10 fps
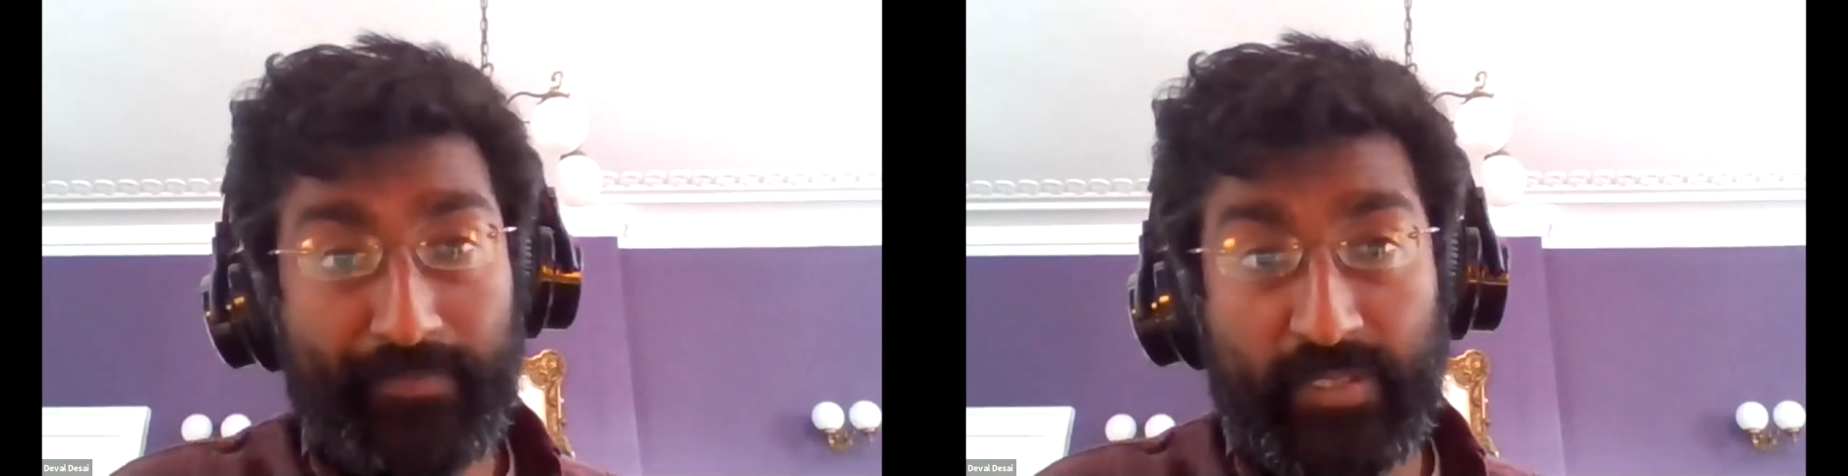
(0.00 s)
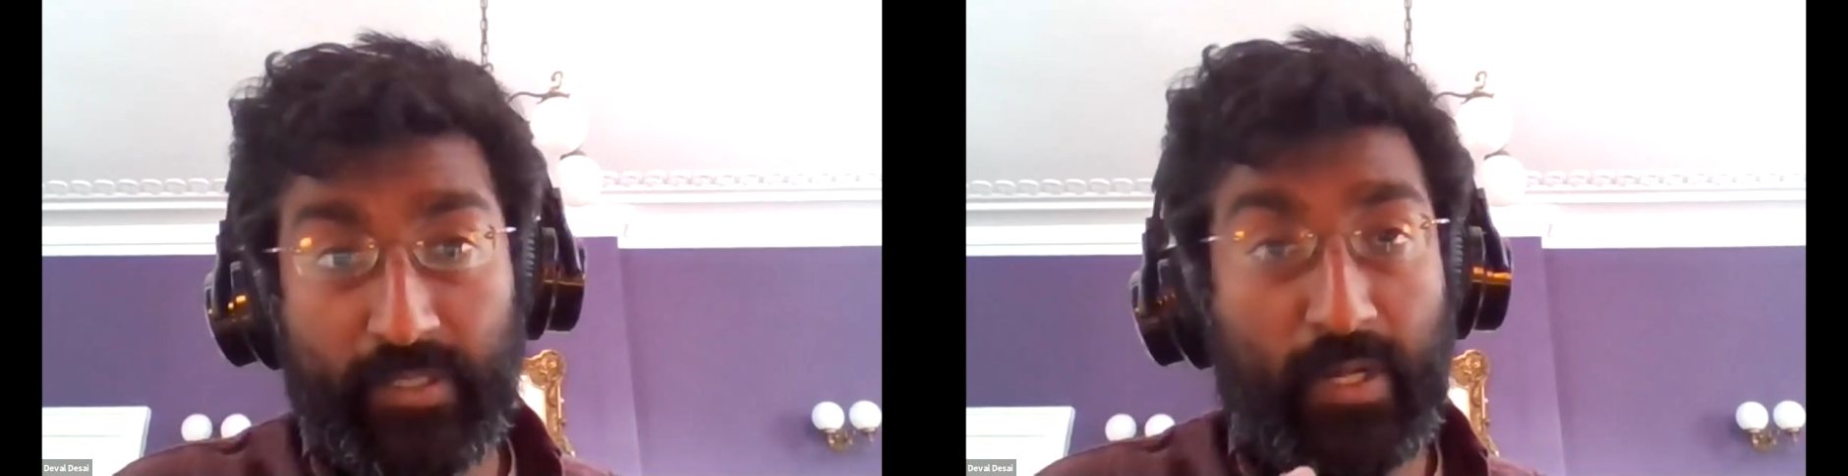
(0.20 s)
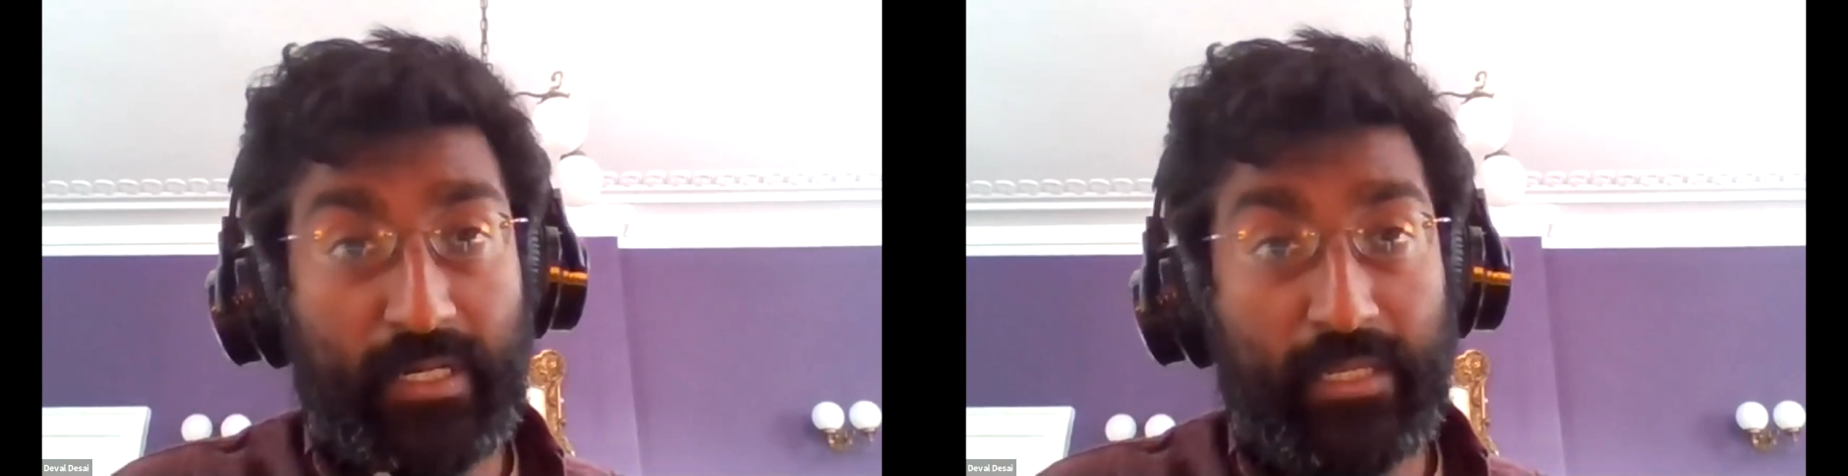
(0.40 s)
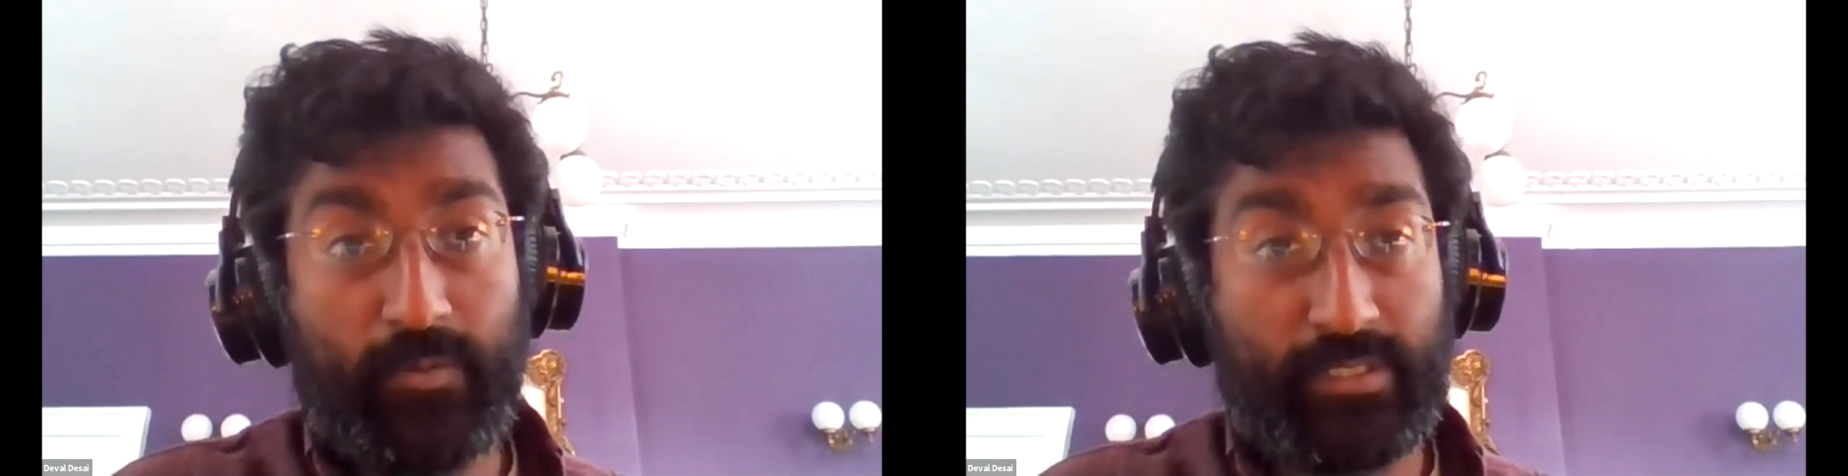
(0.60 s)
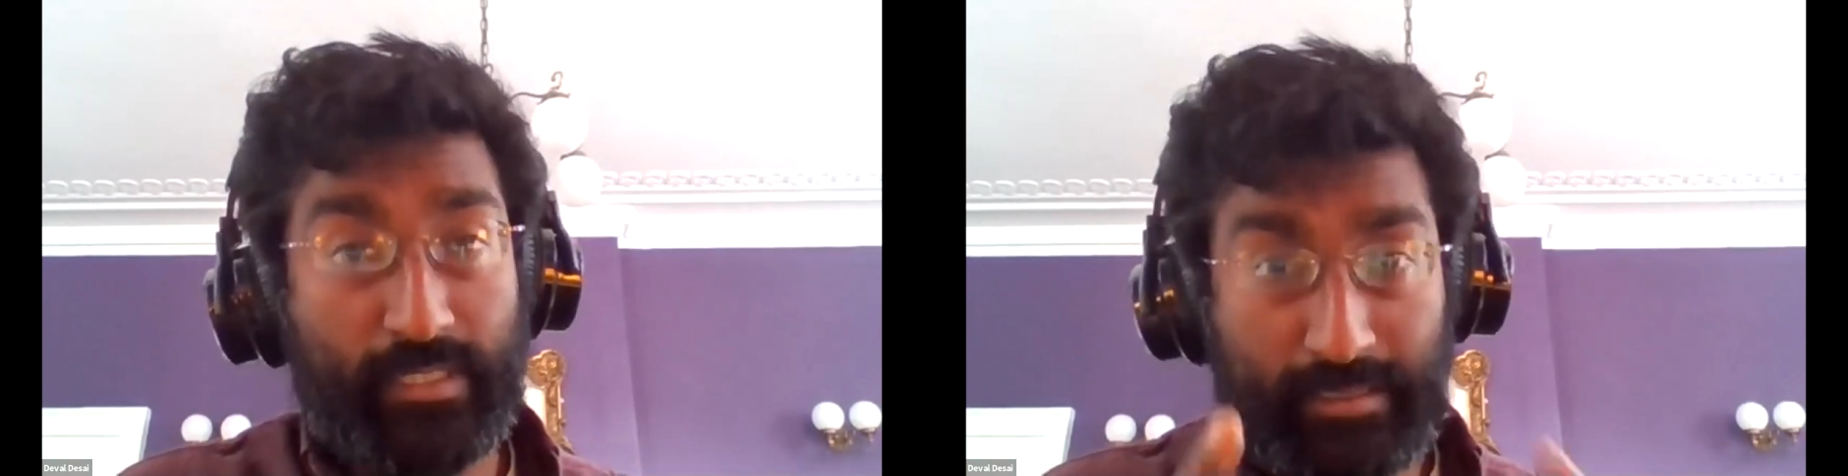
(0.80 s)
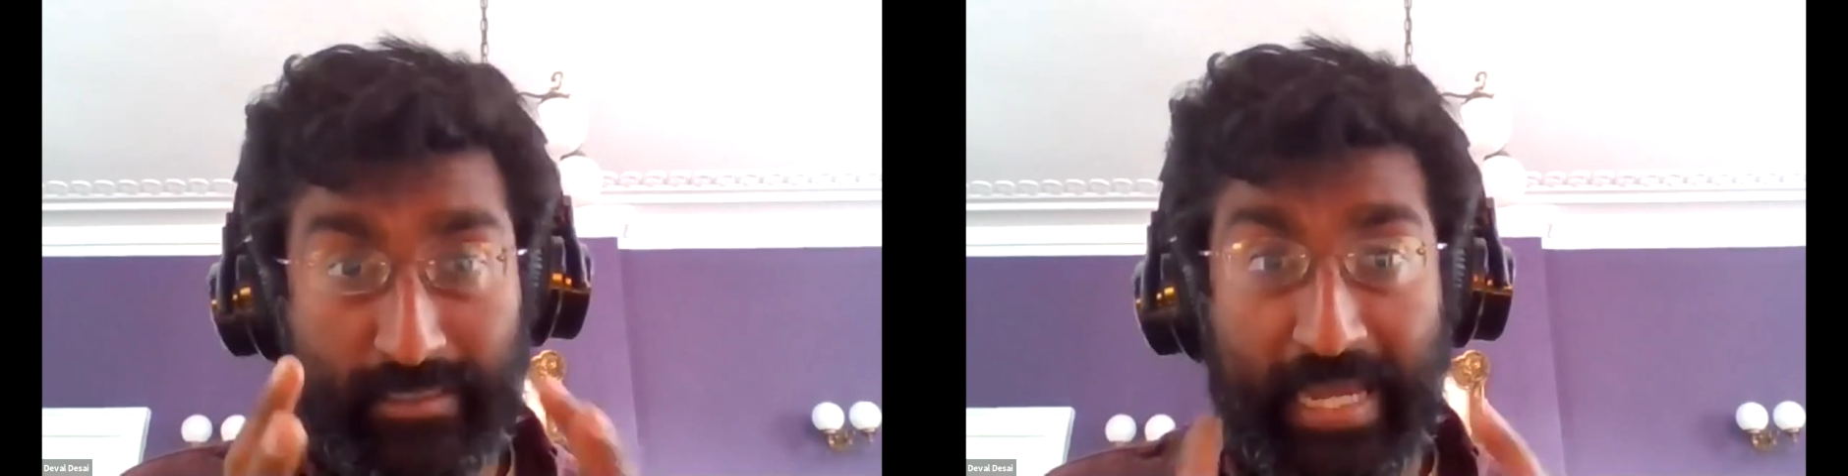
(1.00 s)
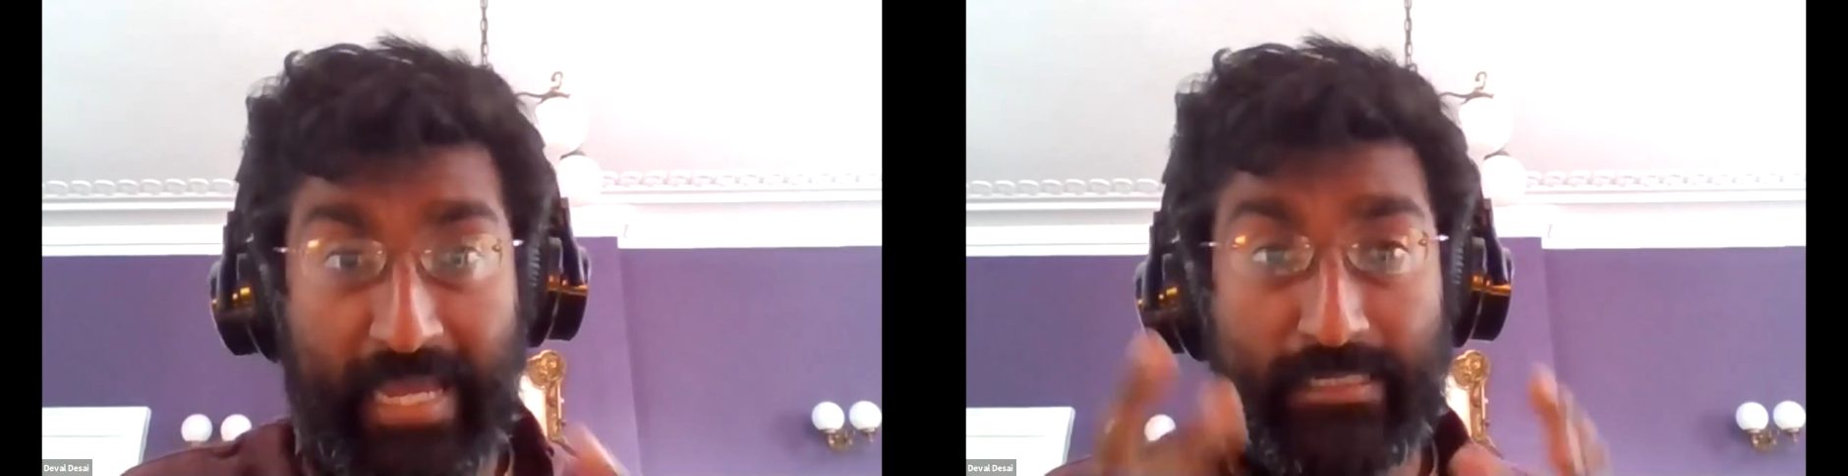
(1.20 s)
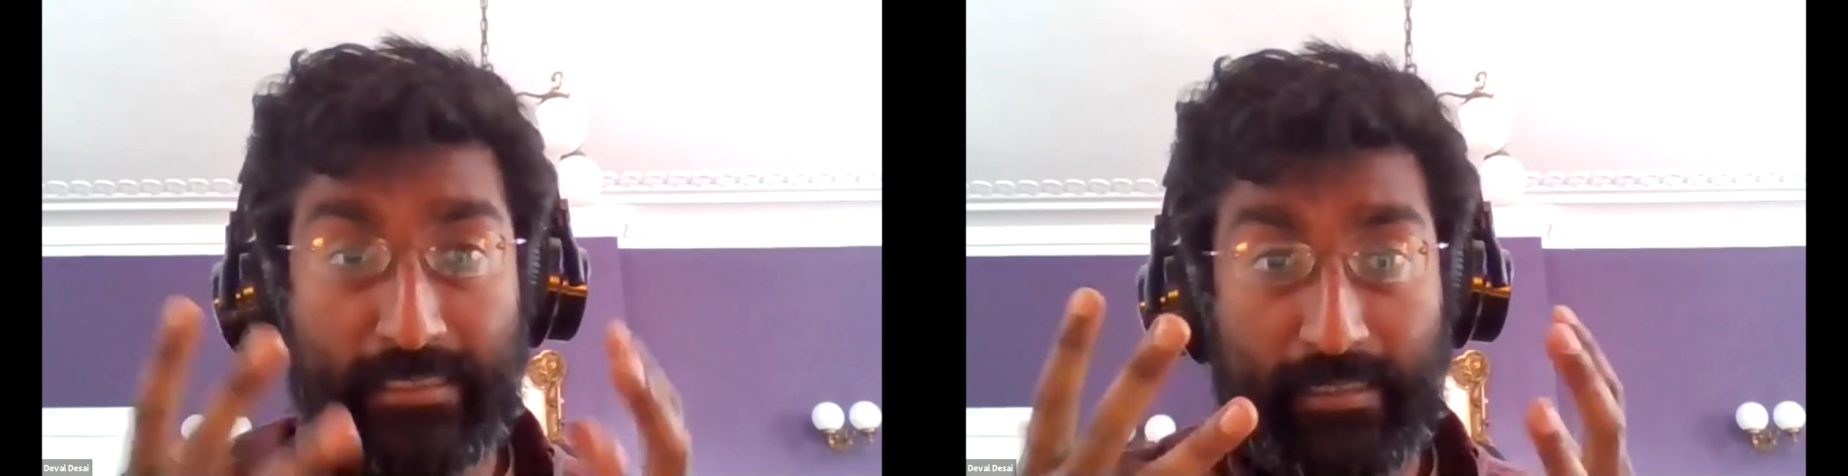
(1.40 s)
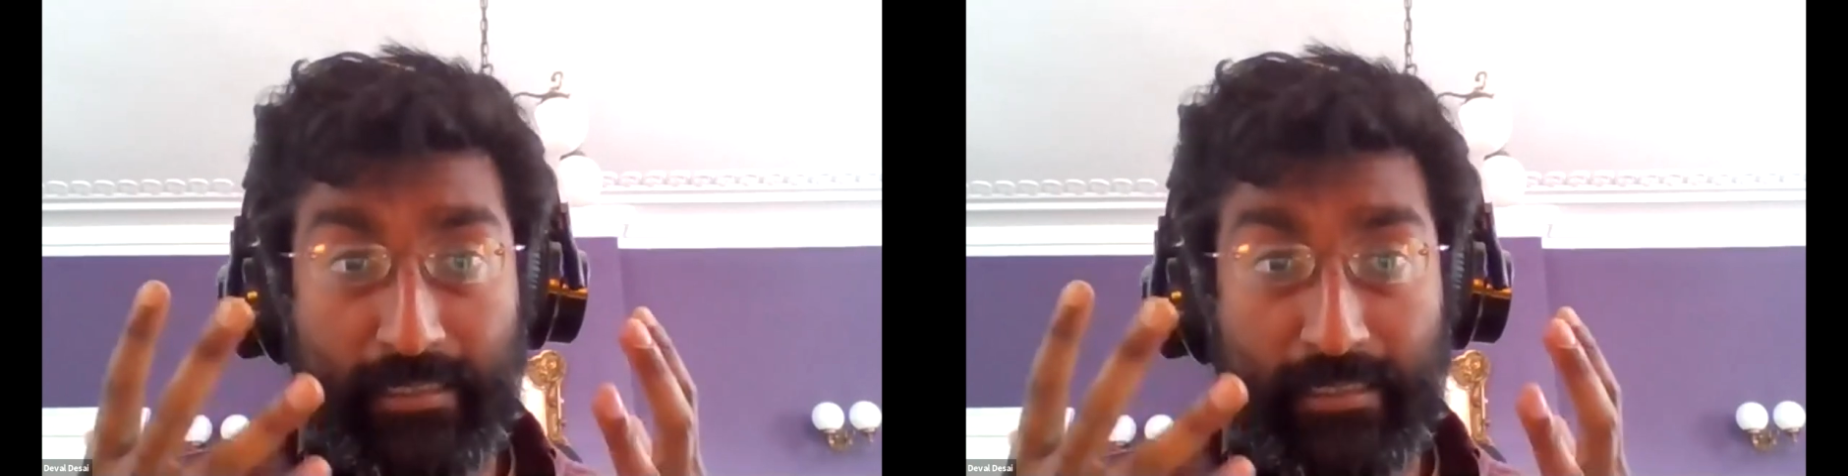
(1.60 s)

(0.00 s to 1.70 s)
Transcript: So the money was just dead,